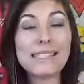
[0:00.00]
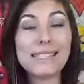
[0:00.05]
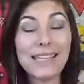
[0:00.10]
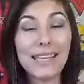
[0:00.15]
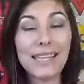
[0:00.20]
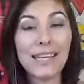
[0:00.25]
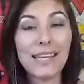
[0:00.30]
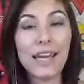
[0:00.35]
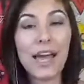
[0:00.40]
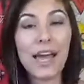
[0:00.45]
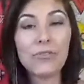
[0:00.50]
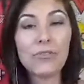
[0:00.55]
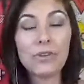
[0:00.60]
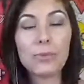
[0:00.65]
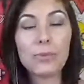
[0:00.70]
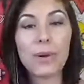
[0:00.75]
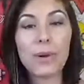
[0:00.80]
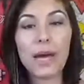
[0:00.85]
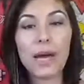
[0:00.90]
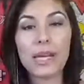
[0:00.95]
seeing
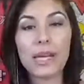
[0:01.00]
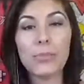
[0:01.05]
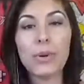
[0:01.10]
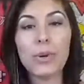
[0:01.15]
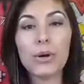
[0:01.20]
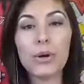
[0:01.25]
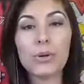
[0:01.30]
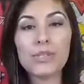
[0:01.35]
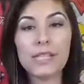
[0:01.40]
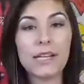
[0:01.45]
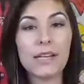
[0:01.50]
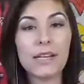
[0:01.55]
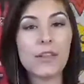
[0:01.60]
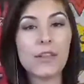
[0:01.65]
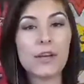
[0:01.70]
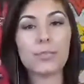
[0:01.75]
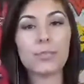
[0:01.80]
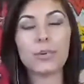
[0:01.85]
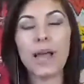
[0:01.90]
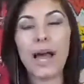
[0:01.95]
everybody posting
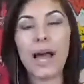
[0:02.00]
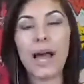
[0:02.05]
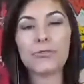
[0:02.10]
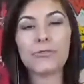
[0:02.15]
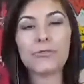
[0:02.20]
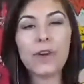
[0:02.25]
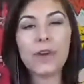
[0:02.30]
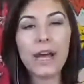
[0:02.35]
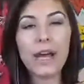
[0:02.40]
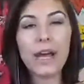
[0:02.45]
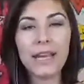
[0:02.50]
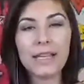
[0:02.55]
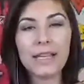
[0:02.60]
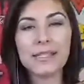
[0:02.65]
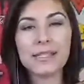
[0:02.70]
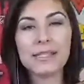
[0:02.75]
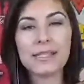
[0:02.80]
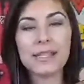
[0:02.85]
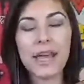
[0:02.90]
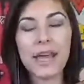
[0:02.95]
their Black
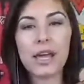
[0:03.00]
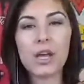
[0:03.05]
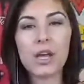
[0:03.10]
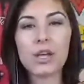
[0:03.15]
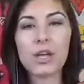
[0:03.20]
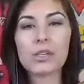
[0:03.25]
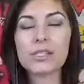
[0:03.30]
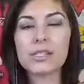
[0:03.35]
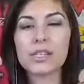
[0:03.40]
Friday sales,